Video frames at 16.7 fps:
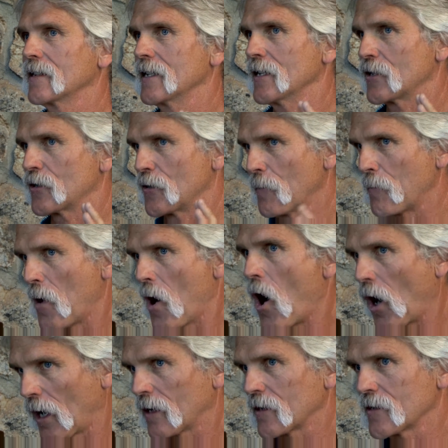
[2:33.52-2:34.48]
is the
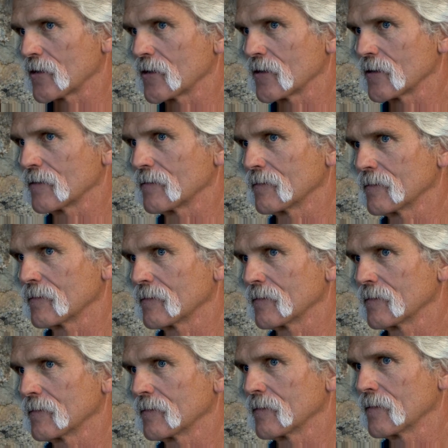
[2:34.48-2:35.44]
parks.
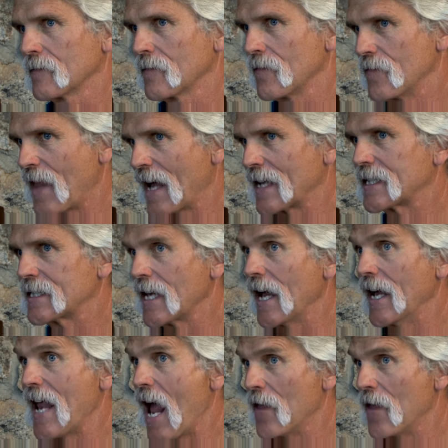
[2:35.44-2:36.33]
That's it.